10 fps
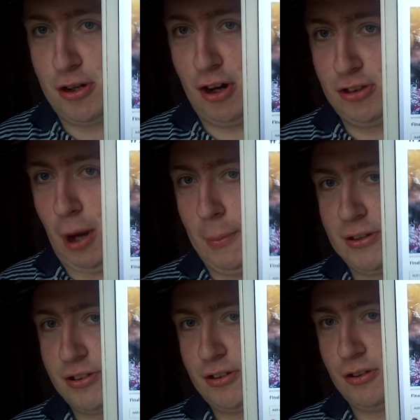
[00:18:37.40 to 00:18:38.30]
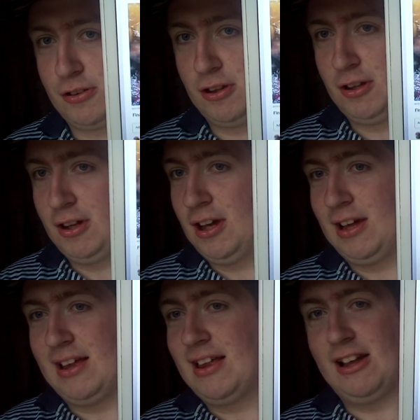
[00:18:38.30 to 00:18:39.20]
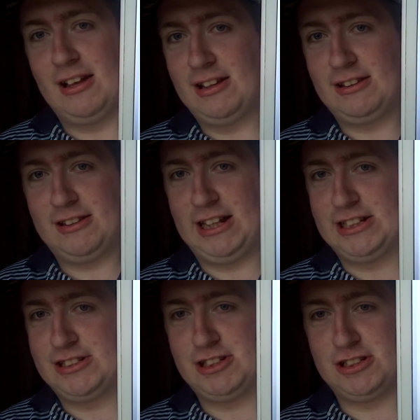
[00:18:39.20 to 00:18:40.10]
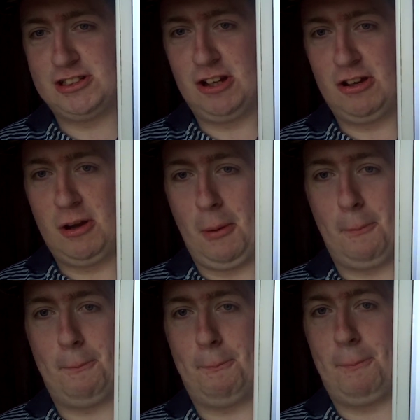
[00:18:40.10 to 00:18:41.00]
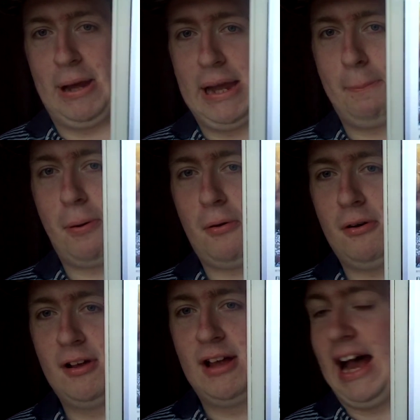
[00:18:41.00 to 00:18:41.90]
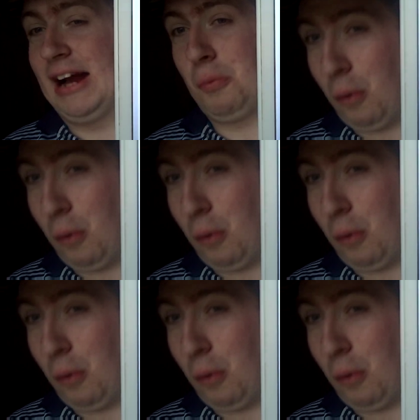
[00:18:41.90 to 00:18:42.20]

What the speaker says: guys' comments, because it's just people had